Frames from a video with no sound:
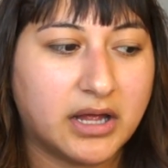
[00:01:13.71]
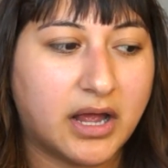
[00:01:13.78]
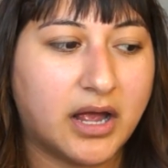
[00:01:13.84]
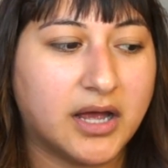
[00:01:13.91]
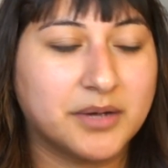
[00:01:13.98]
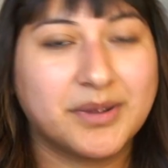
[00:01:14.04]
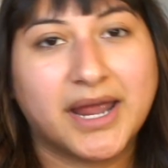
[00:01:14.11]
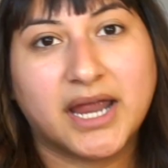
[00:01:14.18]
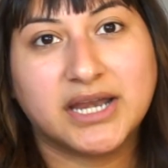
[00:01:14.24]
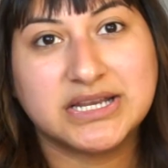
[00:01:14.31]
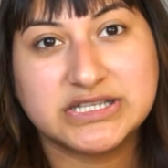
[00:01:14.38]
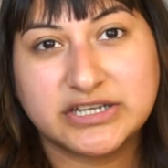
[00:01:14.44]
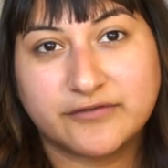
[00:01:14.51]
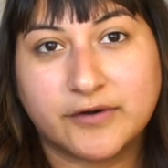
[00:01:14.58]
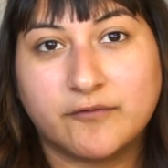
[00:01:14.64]
And
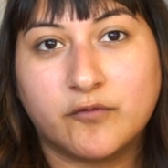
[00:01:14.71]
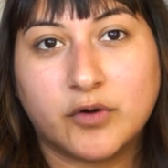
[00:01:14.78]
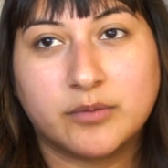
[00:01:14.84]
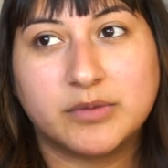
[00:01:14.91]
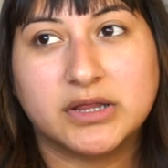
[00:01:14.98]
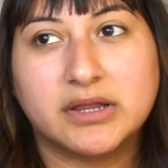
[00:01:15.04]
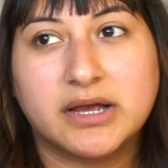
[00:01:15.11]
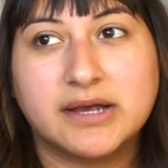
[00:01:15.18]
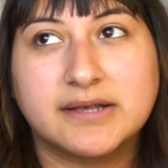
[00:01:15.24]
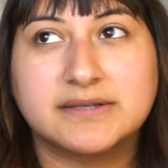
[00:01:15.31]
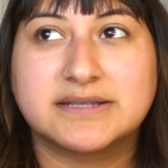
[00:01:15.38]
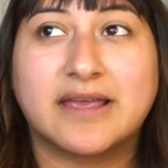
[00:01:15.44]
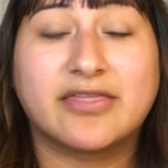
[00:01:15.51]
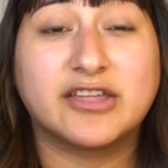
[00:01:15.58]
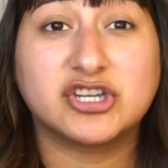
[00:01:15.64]
different
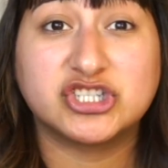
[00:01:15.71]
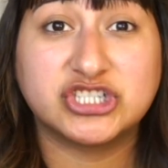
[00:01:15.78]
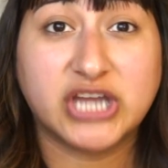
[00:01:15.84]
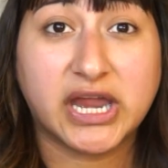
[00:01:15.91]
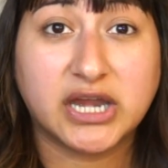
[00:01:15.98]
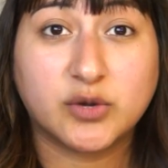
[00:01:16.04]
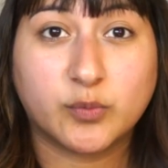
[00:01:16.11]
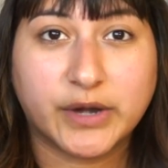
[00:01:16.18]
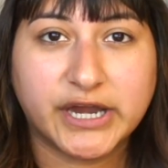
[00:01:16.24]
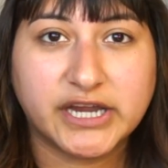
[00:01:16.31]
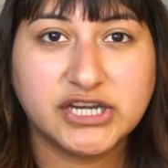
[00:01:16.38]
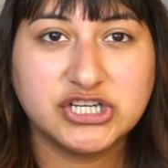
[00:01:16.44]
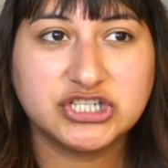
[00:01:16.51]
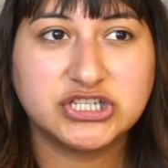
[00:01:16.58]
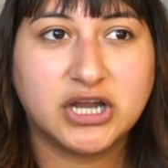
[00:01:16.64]
formulas. The shade
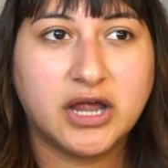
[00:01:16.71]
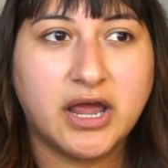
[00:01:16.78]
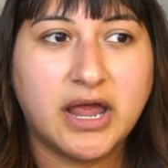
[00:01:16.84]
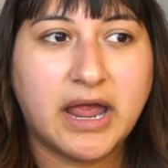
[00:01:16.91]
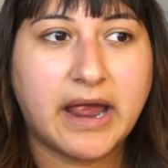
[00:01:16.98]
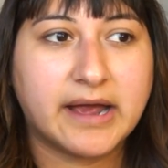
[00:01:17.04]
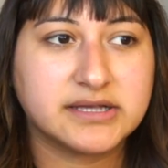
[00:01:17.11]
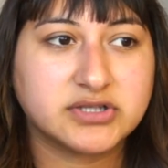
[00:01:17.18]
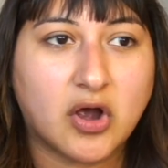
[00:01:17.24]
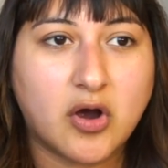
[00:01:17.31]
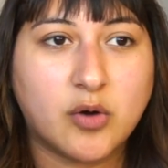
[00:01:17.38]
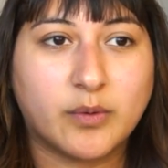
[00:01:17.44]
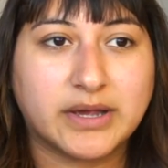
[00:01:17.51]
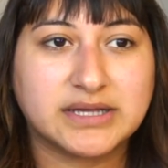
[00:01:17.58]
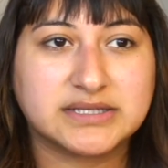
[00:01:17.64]
range has
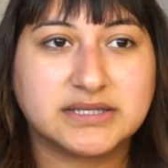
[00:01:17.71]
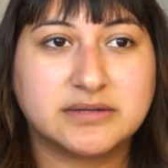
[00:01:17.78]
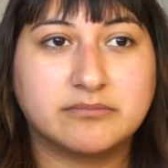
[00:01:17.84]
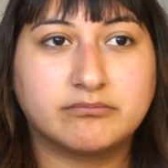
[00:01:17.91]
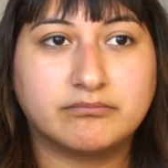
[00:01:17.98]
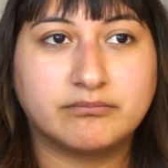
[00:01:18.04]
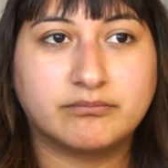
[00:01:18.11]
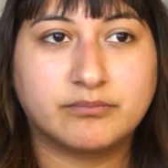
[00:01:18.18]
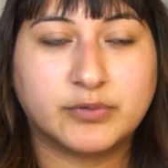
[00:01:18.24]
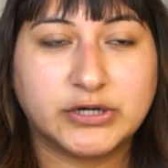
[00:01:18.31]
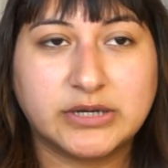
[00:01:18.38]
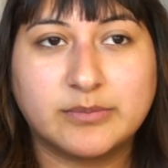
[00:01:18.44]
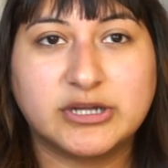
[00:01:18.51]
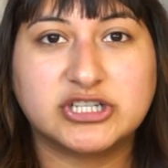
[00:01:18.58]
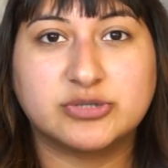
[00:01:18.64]
always
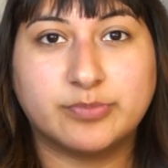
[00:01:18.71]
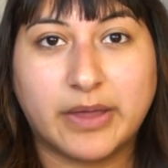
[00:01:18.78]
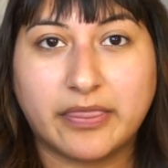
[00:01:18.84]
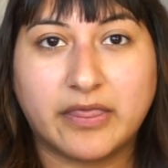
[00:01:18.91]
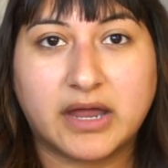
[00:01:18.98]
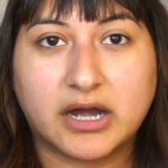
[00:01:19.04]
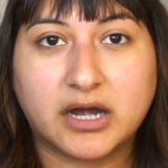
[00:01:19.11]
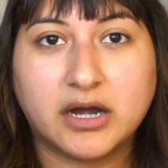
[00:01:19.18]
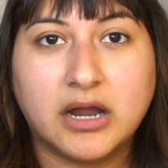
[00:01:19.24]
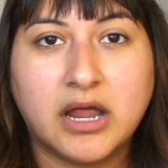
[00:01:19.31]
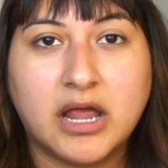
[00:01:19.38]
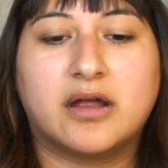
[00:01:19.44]
pretty much been there.